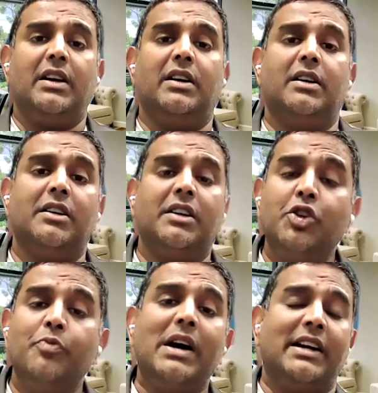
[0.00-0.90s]
a
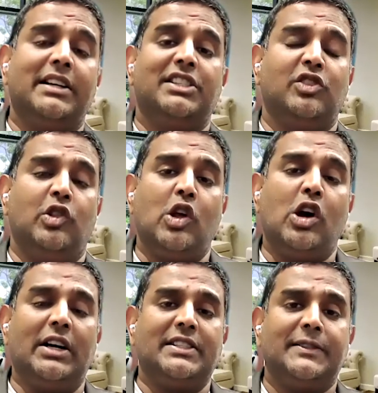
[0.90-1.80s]
humongous
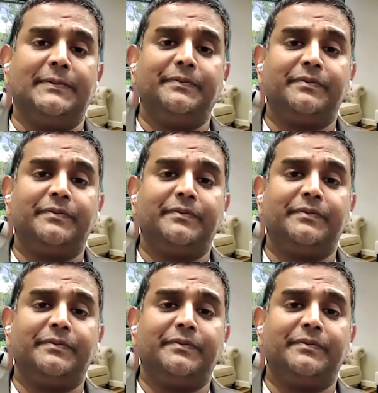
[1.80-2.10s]
loss.